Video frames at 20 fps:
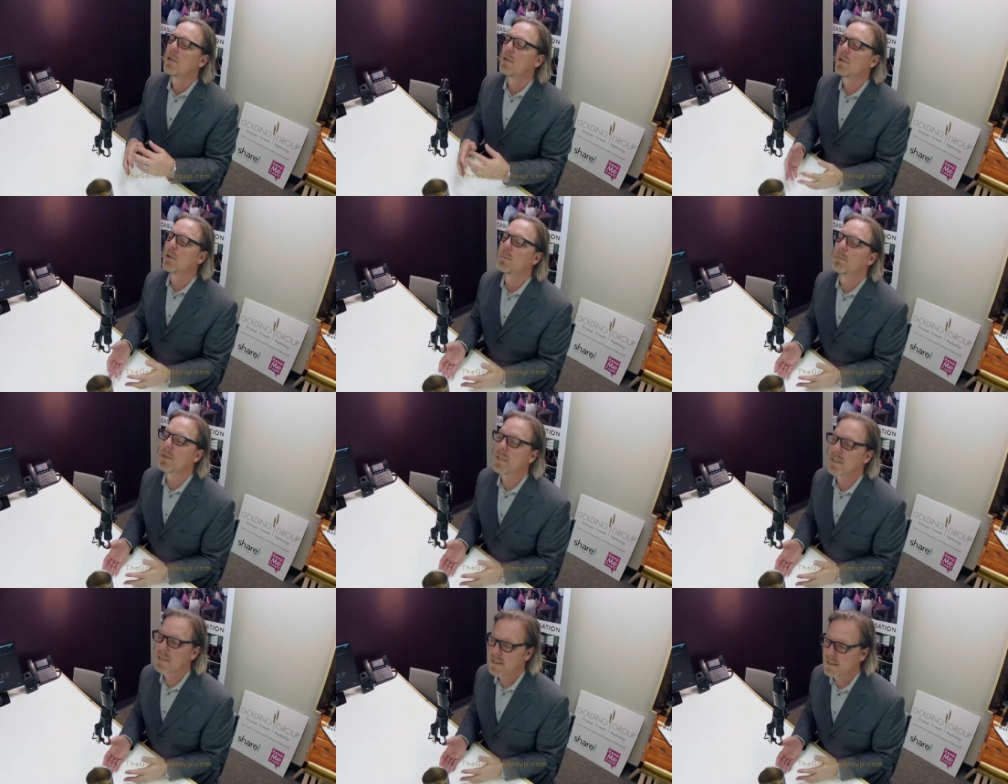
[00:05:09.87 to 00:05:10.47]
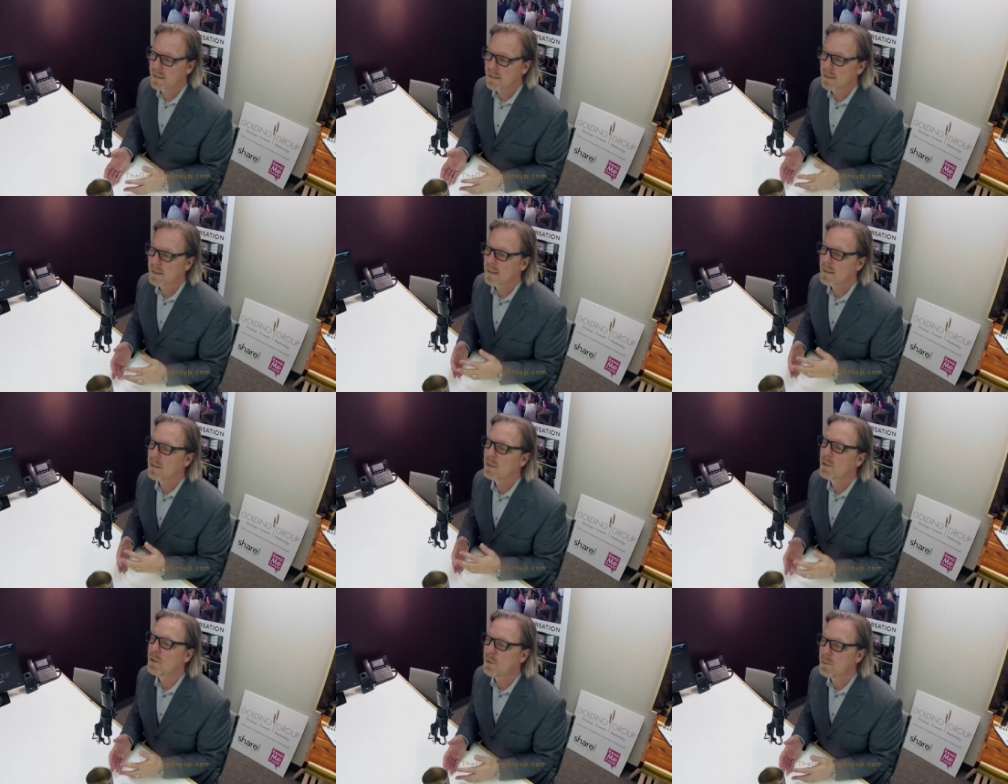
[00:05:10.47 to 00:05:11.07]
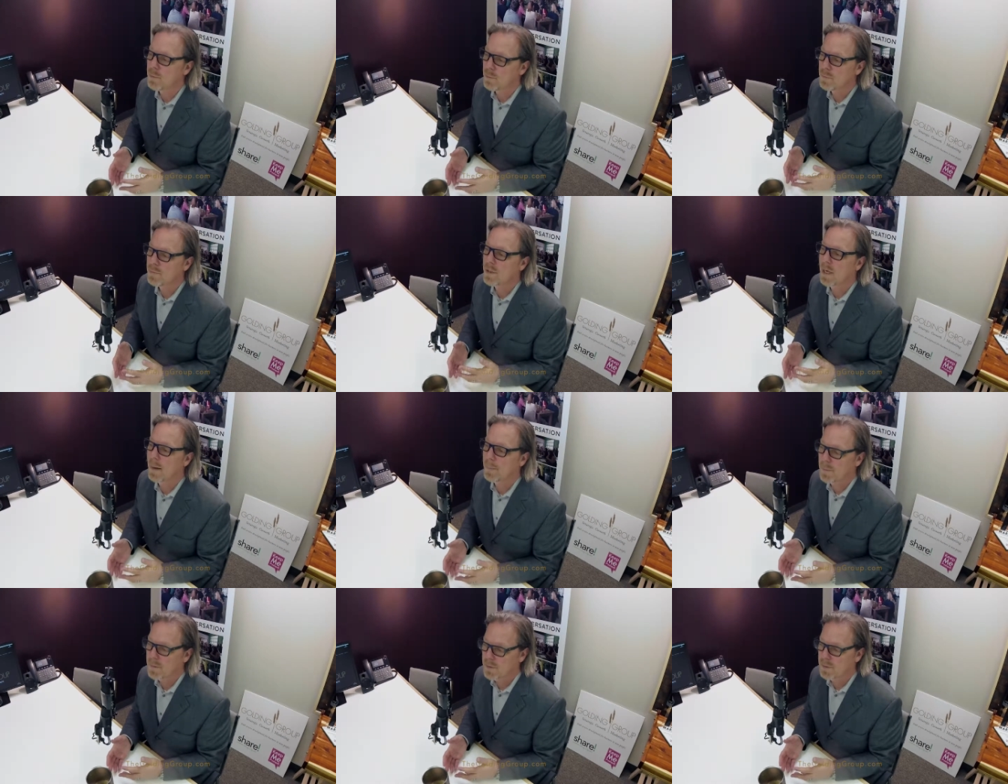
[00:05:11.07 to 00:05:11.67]
you're missing huge
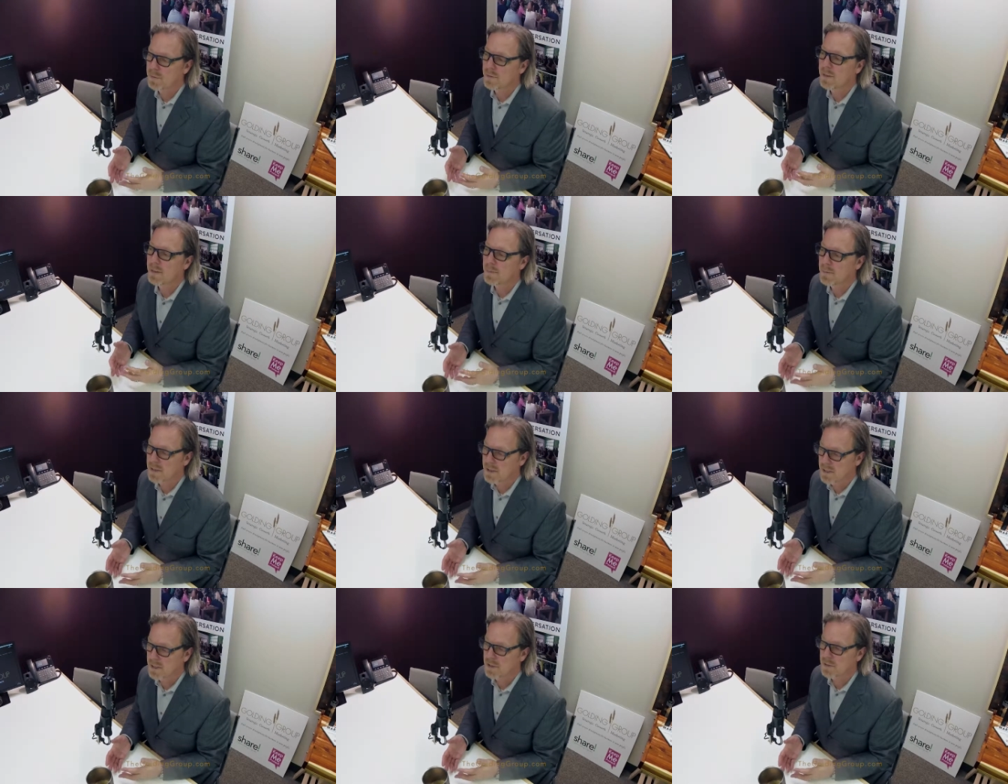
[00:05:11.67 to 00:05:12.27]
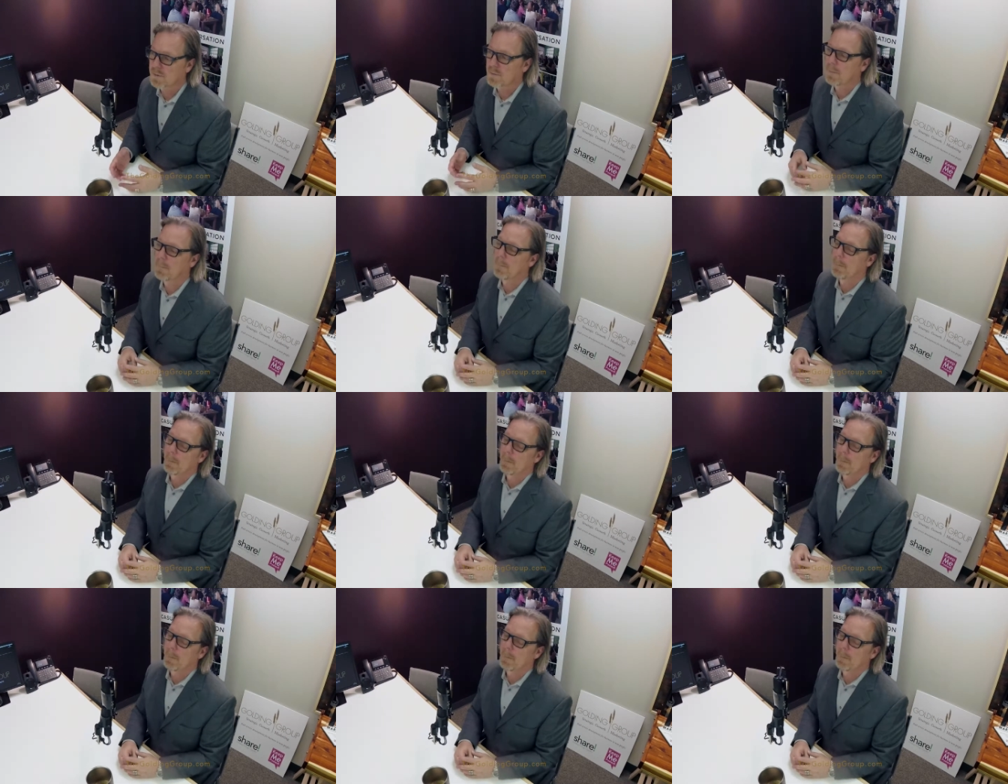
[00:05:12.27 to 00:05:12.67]
opportunity potential. absolutely